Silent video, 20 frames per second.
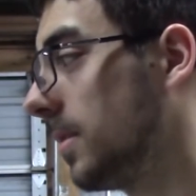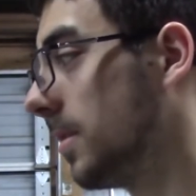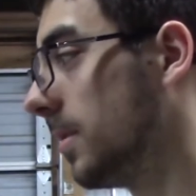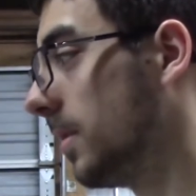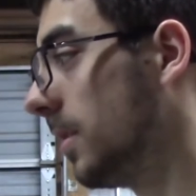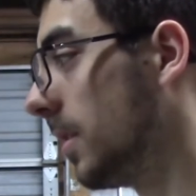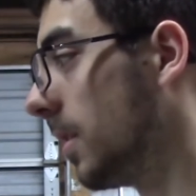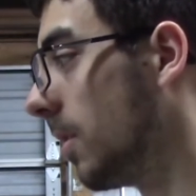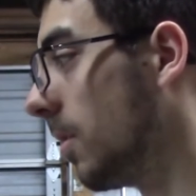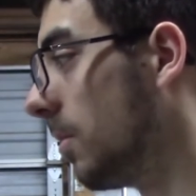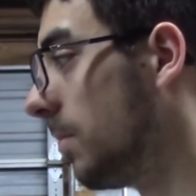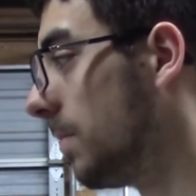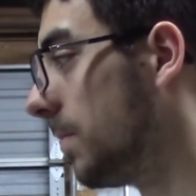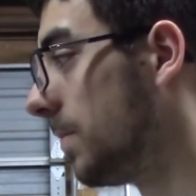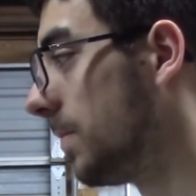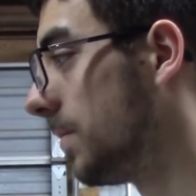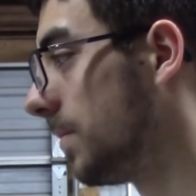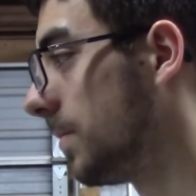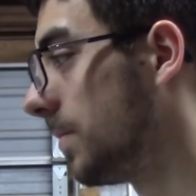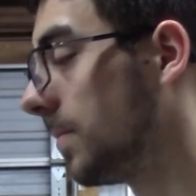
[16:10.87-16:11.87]
you know,
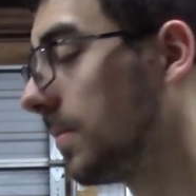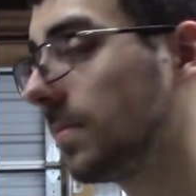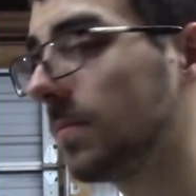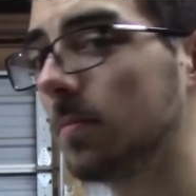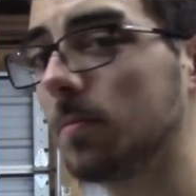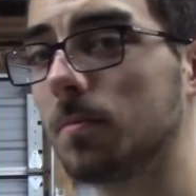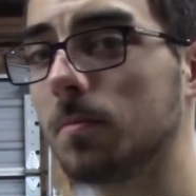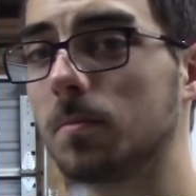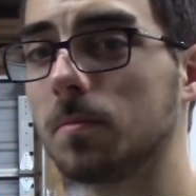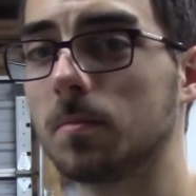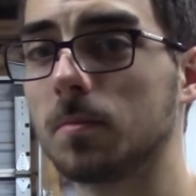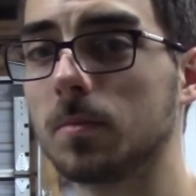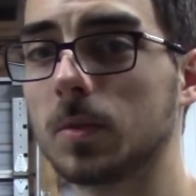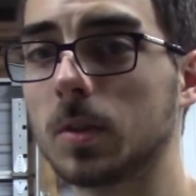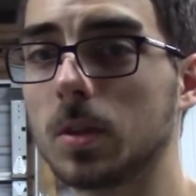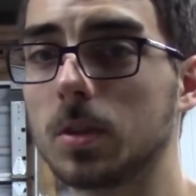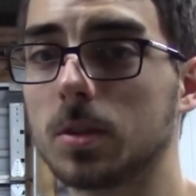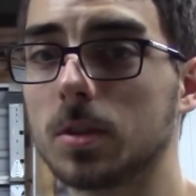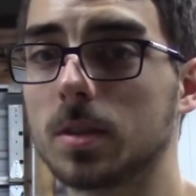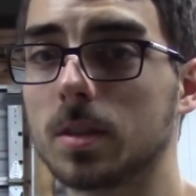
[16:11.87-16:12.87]

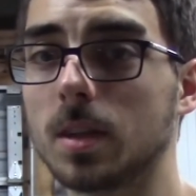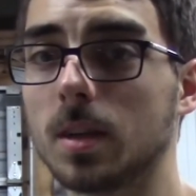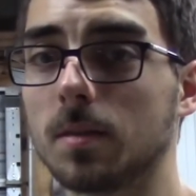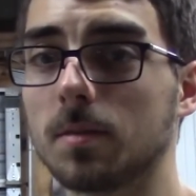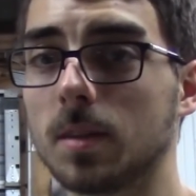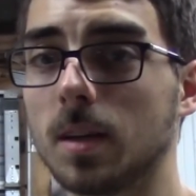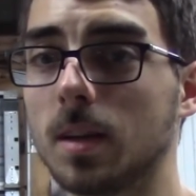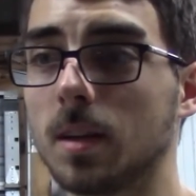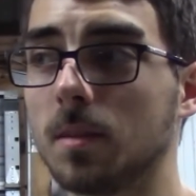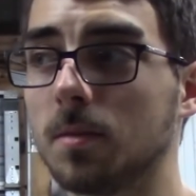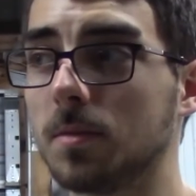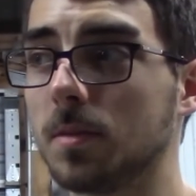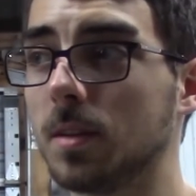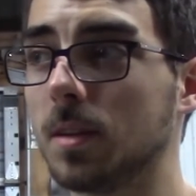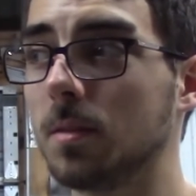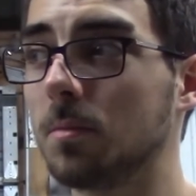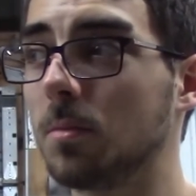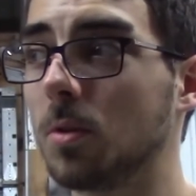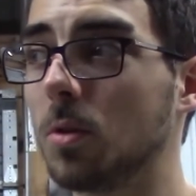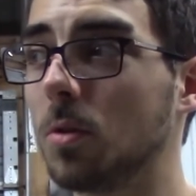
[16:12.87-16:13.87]
could just see if
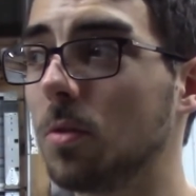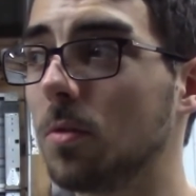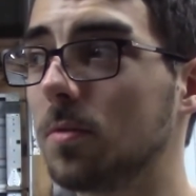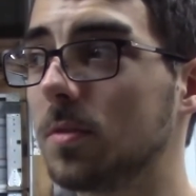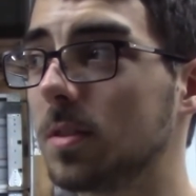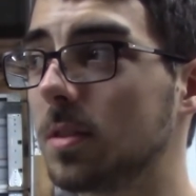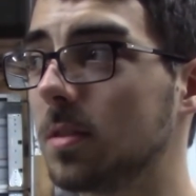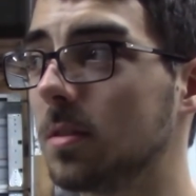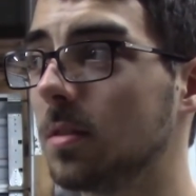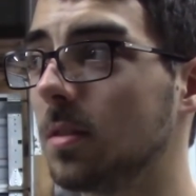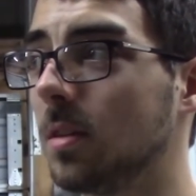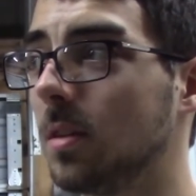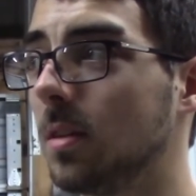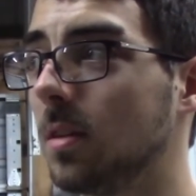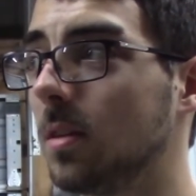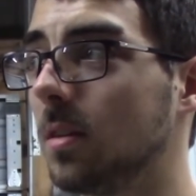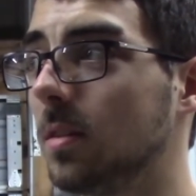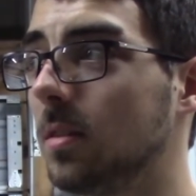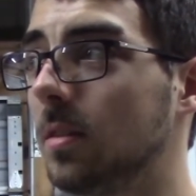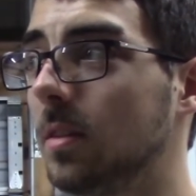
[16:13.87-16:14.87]
it moves,
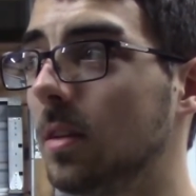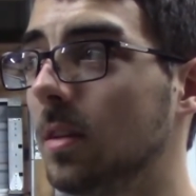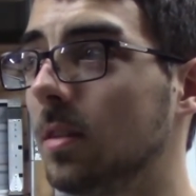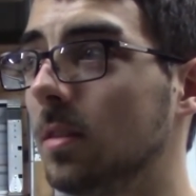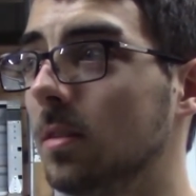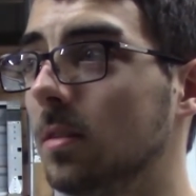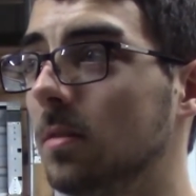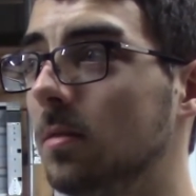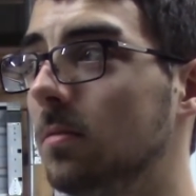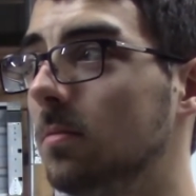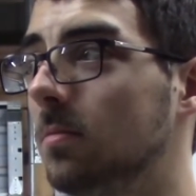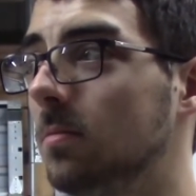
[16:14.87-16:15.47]
then